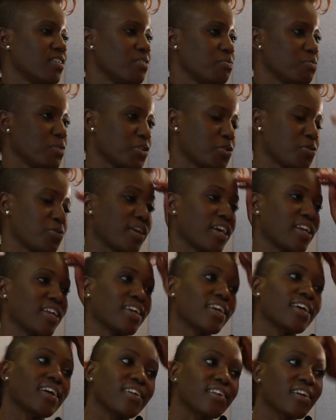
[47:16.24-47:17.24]
with
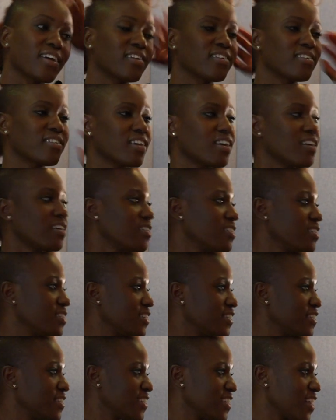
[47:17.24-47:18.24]
creating it and
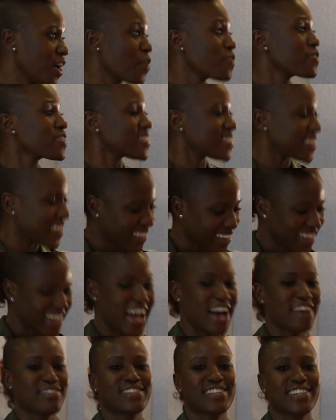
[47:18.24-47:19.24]
overseeing, uh, overseeing it,
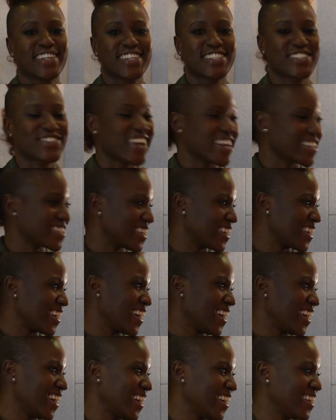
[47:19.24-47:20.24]
absolutely now. directing it,
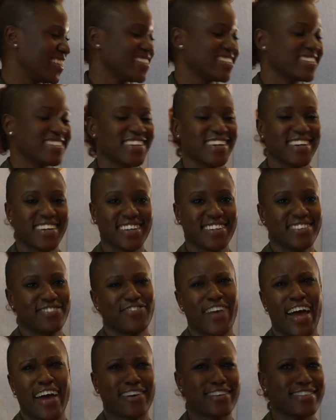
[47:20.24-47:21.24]
and uh,
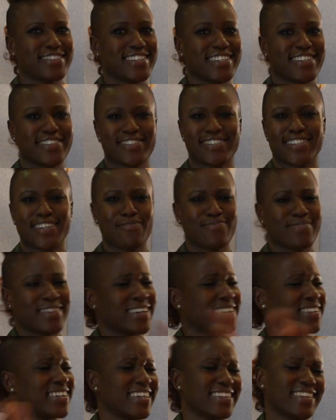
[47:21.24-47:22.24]
faculty or
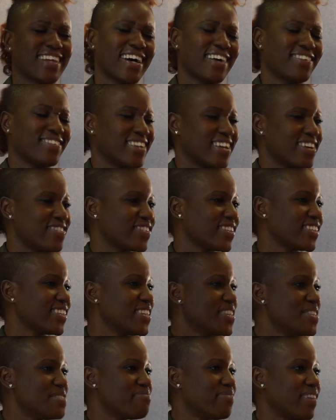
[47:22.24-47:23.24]
something like that, whatever.
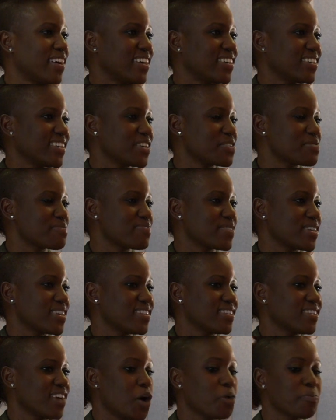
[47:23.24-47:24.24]
But it'll
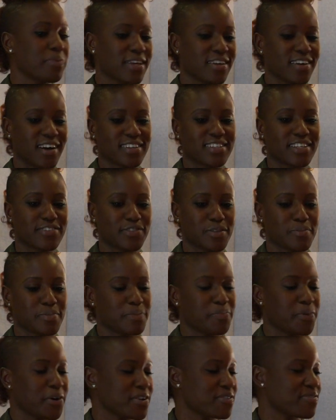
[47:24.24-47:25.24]
be, I'll be, I'll definitely
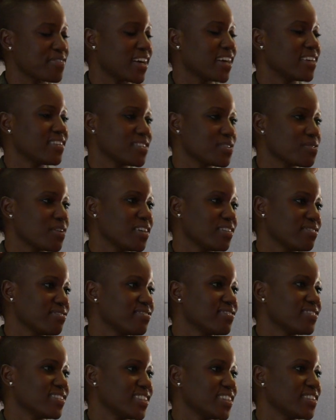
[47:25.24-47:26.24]
be part of that as well.
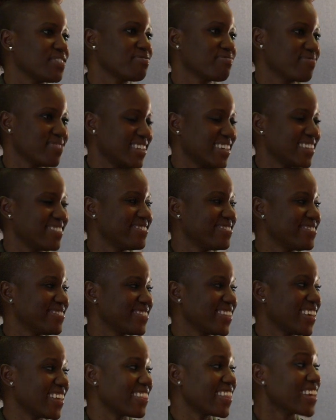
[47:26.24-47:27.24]
Awesome. So, yeah,
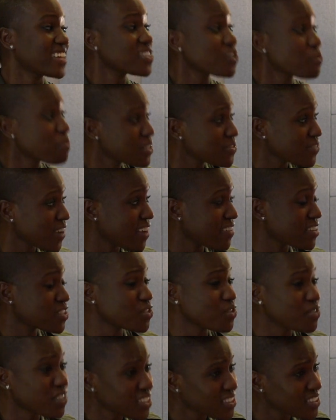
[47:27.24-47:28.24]
yeah. Thanks so much for having.
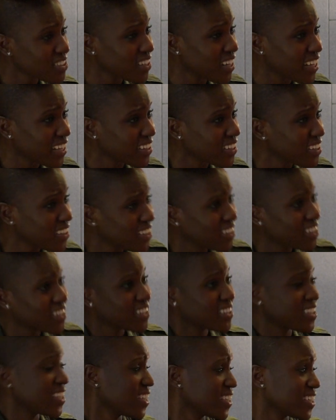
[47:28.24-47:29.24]
It's so good to like
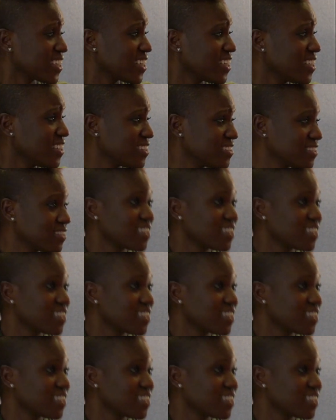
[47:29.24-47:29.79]
kick it,